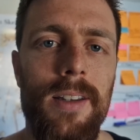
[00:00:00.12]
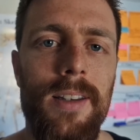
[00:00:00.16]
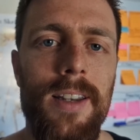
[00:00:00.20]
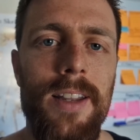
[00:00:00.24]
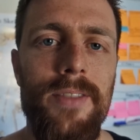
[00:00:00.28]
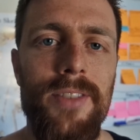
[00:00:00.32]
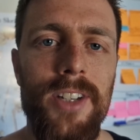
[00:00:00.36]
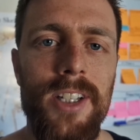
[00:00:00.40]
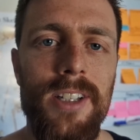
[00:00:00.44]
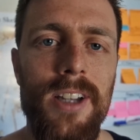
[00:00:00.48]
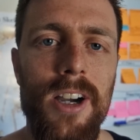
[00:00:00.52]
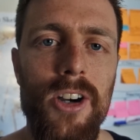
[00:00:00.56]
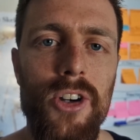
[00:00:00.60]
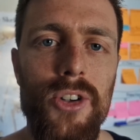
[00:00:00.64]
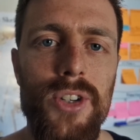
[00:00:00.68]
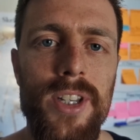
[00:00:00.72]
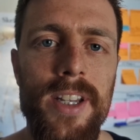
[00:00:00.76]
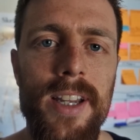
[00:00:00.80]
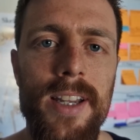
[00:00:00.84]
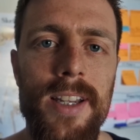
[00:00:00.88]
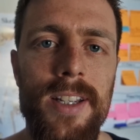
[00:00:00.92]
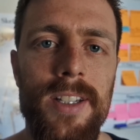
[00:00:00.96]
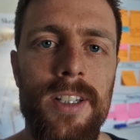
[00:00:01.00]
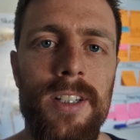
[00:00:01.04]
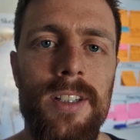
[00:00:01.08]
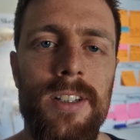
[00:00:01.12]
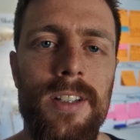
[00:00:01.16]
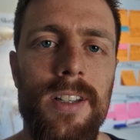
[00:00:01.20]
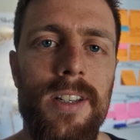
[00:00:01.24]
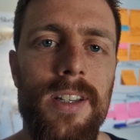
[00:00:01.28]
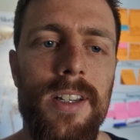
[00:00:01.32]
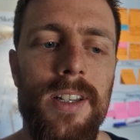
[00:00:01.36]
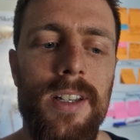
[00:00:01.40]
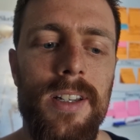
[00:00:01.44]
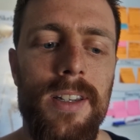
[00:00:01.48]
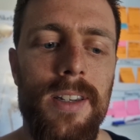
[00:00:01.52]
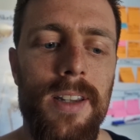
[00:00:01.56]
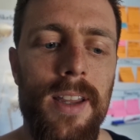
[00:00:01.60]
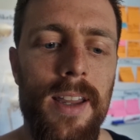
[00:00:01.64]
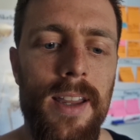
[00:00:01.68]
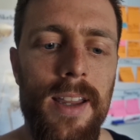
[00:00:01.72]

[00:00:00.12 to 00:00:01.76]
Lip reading: Living nowadays in